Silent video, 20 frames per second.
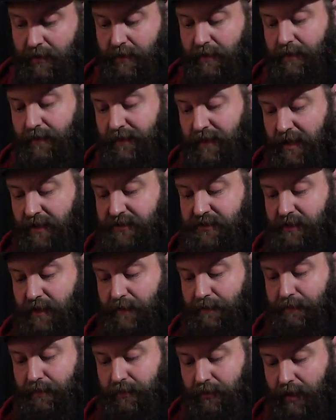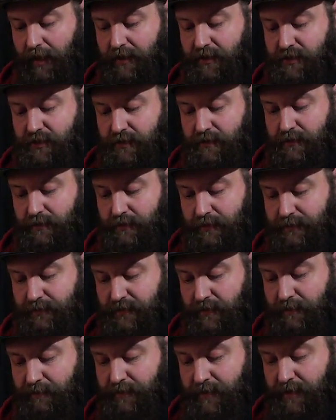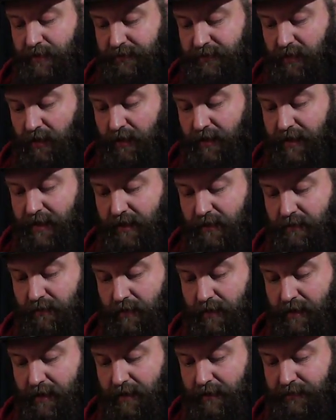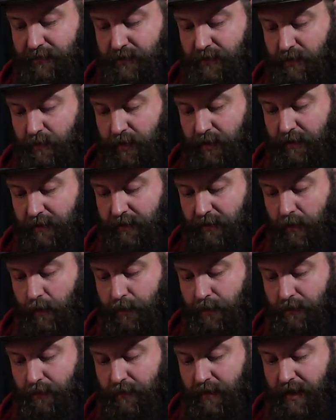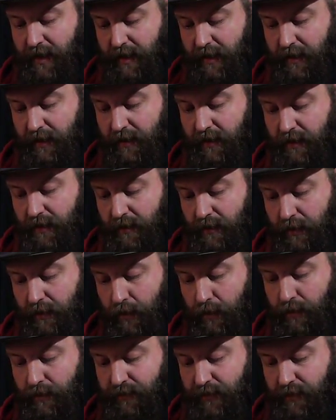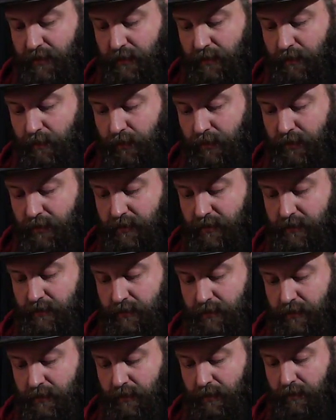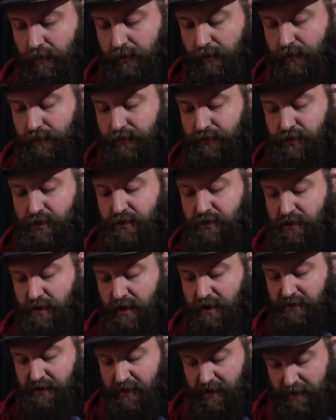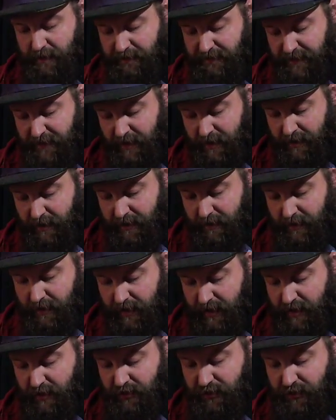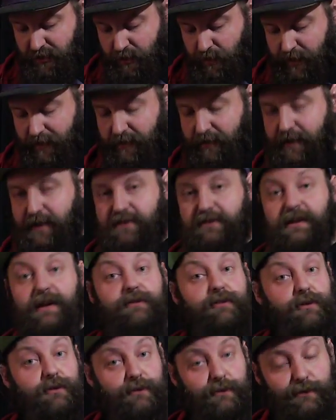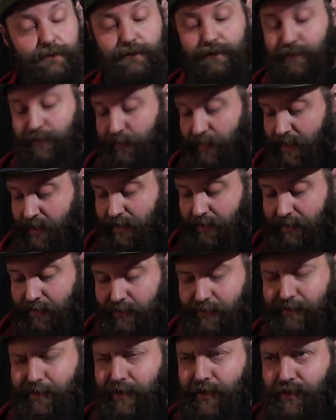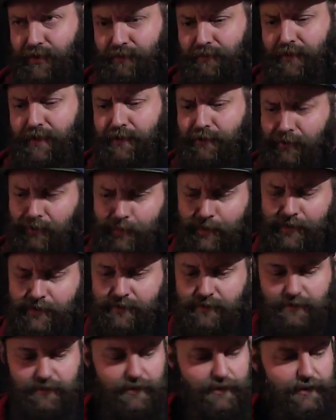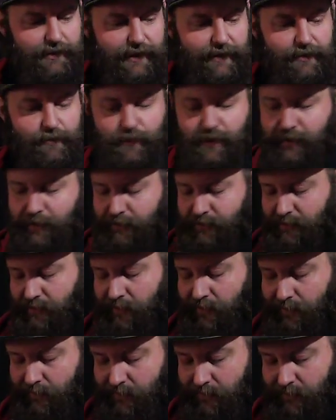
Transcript: Thus I plucked you from the flying craft you were operating over what you call New Jersey in issue 197. Oh, wow, there's like 3 comics that I can add to my list now.